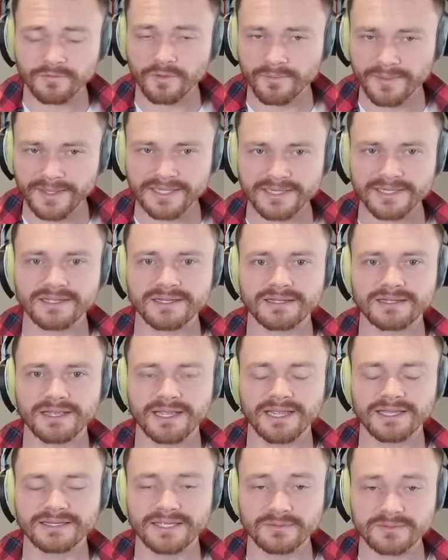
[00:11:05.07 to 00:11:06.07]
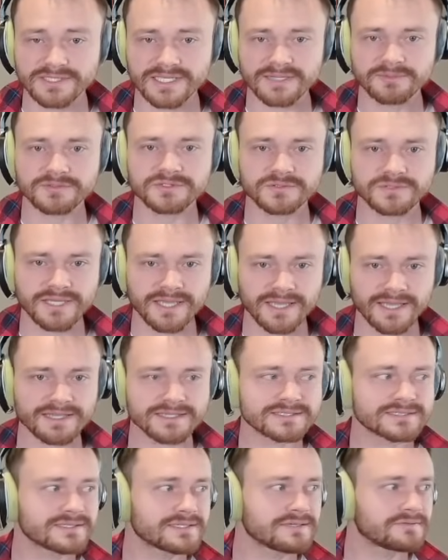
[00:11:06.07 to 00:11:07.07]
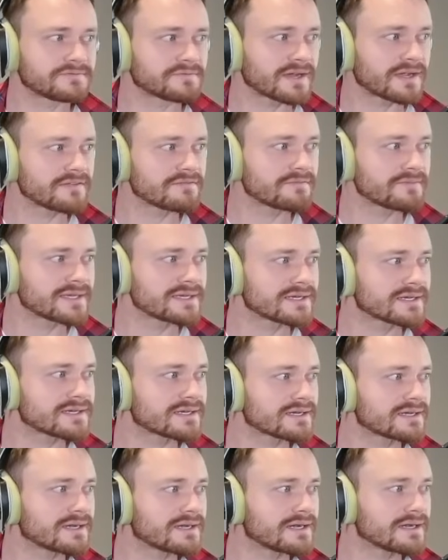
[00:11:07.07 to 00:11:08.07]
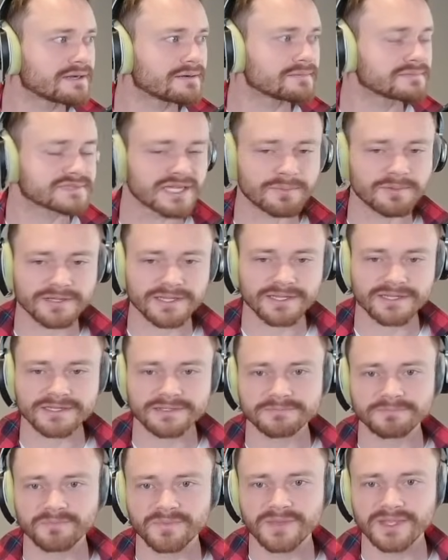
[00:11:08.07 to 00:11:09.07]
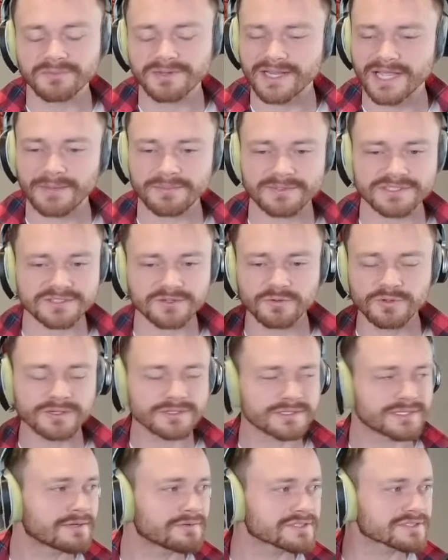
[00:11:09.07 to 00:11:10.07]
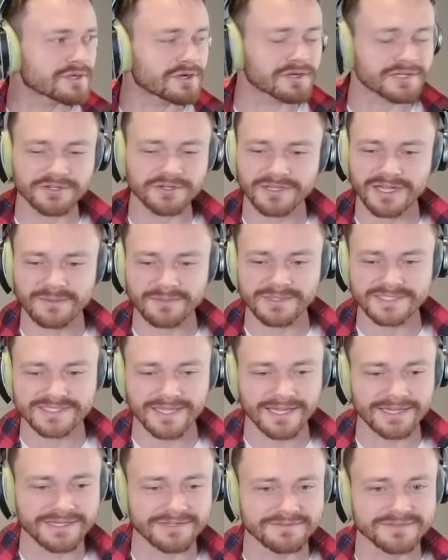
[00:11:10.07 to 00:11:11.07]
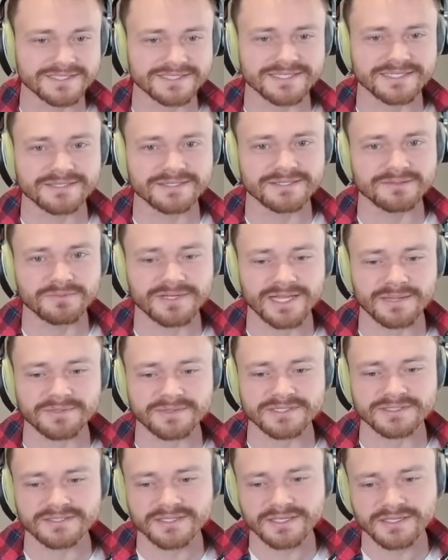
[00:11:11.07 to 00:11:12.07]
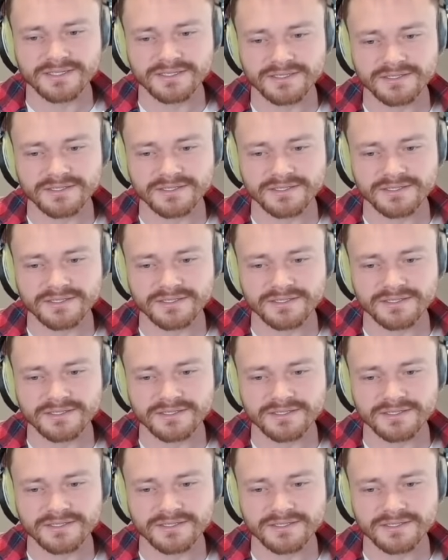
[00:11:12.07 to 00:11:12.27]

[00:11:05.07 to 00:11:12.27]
or 4 mana, and then was able to cast the 5 mana doppelgang. But it happened so quickly, and I was talking to your comments, I didn't even see what happened.